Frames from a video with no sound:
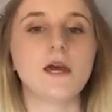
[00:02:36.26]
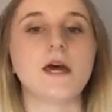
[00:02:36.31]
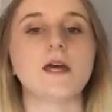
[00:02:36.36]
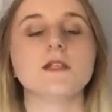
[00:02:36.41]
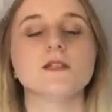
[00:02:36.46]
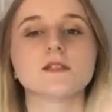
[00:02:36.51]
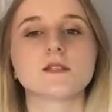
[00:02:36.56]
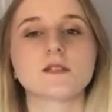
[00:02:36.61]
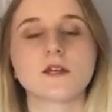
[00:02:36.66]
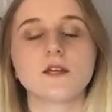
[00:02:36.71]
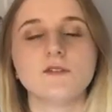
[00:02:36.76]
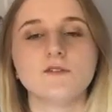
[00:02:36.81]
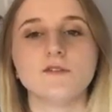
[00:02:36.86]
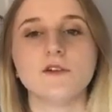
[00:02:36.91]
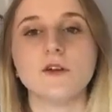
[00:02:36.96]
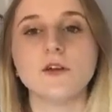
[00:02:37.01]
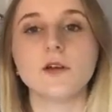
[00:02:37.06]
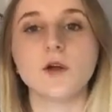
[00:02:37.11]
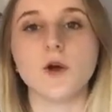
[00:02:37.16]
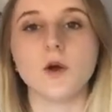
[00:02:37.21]
and it's kind of
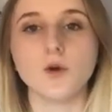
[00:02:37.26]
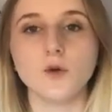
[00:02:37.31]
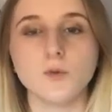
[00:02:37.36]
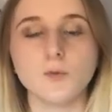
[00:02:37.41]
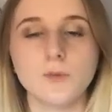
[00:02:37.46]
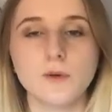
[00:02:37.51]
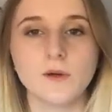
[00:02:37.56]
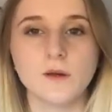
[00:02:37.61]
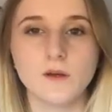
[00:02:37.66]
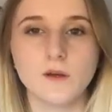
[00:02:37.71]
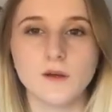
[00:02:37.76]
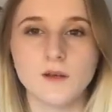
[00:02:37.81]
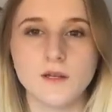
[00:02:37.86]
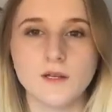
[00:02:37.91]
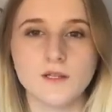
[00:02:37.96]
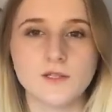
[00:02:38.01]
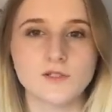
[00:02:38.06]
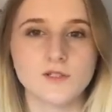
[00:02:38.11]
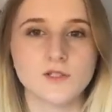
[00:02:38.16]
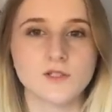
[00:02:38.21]
very
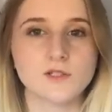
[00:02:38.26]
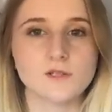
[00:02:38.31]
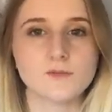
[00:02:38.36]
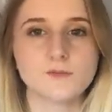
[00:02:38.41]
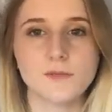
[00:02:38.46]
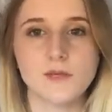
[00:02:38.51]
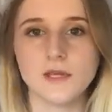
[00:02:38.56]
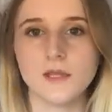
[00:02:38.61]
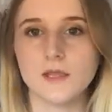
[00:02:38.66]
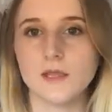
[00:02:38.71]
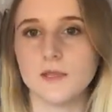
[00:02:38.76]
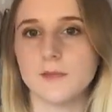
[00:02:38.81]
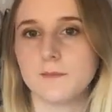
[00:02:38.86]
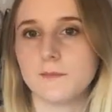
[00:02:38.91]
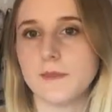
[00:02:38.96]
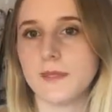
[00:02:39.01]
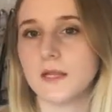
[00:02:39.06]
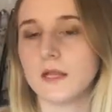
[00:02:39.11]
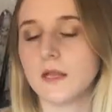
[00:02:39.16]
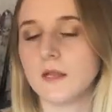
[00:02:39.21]
open, it's just in the
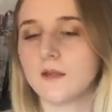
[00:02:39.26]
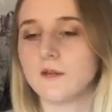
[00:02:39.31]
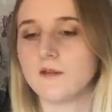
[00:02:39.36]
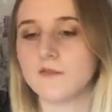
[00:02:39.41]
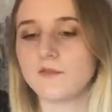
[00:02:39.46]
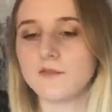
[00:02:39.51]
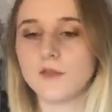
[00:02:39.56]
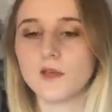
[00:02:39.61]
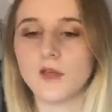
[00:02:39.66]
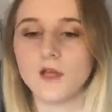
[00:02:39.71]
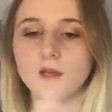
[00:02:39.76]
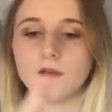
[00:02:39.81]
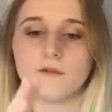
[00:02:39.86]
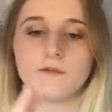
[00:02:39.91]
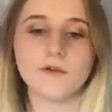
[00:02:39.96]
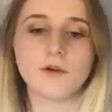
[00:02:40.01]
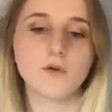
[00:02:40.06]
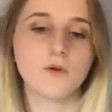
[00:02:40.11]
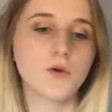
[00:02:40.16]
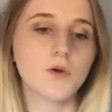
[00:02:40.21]
middle of the kind of
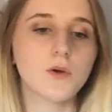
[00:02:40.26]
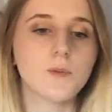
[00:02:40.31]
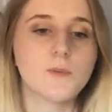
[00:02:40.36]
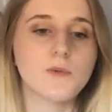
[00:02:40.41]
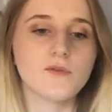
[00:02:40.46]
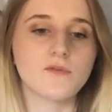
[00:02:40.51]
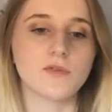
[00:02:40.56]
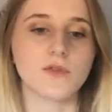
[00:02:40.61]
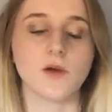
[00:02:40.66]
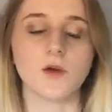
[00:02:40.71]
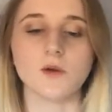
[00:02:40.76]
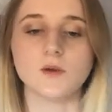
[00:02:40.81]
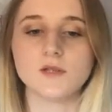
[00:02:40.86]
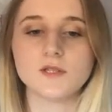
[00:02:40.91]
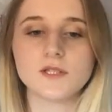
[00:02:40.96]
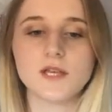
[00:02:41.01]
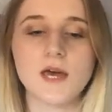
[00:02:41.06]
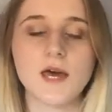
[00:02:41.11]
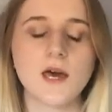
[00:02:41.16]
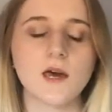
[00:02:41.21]
hub of the
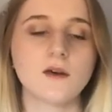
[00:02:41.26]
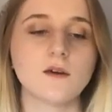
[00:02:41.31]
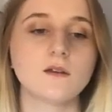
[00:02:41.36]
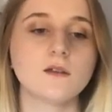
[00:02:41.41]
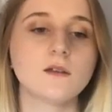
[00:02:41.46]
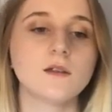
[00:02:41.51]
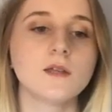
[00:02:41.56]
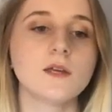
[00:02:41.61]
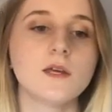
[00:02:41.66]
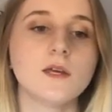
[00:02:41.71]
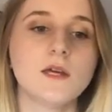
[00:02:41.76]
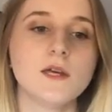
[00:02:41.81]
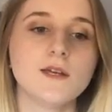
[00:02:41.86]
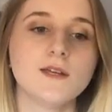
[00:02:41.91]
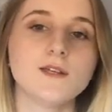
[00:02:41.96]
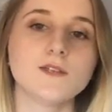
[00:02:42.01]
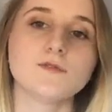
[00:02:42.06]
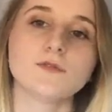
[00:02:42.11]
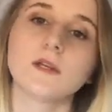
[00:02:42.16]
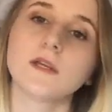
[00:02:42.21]
hotel.
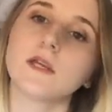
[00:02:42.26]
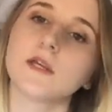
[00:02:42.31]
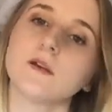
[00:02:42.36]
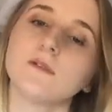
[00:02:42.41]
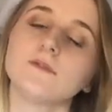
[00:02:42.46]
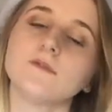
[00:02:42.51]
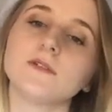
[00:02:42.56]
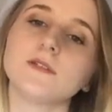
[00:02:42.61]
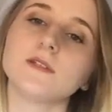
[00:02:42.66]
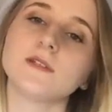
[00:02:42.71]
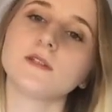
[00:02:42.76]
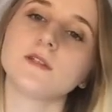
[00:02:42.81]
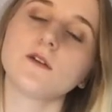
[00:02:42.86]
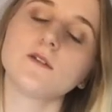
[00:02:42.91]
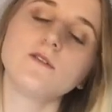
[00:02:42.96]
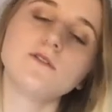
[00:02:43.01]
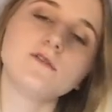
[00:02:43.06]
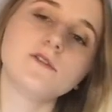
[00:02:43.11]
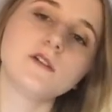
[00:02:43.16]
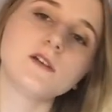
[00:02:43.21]
There's really comfy
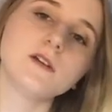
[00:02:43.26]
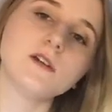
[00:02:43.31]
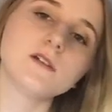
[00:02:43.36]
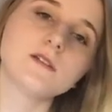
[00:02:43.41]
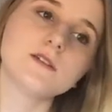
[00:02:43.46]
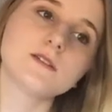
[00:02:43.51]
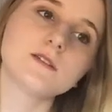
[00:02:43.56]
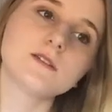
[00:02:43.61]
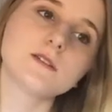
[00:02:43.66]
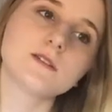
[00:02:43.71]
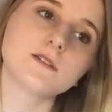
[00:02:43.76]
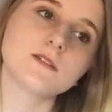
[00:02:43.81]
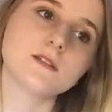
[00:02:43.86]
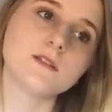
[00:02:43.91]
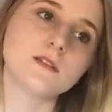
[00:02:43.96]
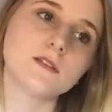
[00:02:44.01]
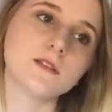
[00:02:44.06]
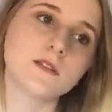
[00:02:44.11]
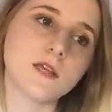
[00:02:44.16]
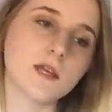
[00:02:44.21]
sofas,
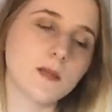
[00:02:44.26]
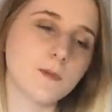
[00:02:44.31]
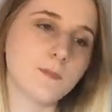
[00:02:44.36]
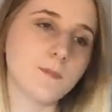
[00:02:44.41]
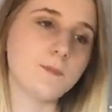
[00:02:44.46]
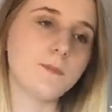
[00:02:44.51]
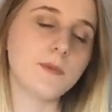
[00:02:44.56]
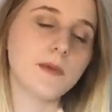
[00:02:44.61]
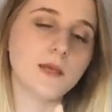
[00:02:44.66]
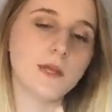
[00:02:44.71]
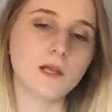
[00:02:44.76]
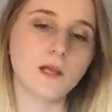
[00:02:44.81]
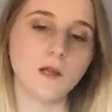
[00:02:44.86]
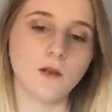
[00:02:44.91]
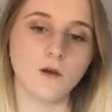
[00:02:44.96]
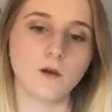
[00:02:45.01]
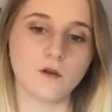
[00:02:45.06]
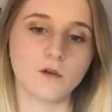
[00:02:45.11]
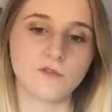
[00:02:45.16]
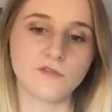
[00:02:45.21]
there's like a big
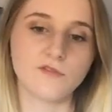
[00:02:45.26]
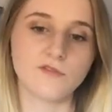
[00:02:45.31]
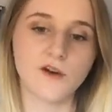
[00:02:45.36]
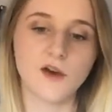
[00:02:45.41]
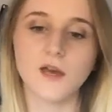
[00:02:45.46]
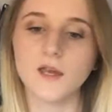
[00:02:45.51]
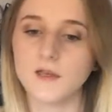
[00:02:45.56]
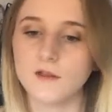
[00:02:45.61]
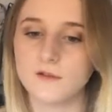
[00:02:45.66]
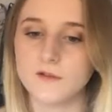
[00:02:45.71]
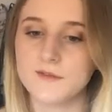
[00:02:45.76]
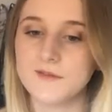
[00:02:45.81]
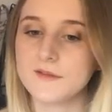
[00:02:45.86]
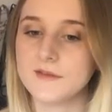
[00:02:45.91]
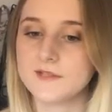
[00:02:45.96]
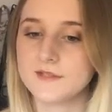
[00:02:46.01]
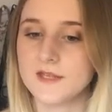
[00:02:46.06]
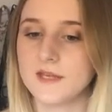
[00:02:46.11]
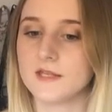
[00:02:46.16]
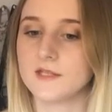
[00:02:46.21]
log fire in
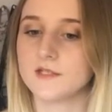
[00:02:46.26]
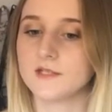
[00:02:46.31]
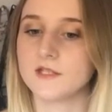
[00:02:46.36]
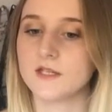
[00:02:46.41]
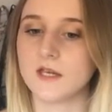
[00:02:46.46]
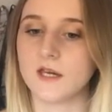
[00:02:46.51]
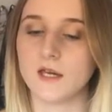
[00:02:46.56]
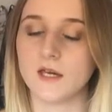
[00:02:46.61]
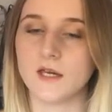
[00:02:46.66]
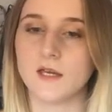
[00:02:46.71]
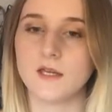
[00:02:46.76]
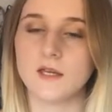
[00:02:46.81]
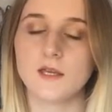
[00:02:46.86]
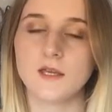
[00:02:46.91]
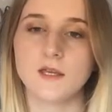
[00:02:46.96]
the centre.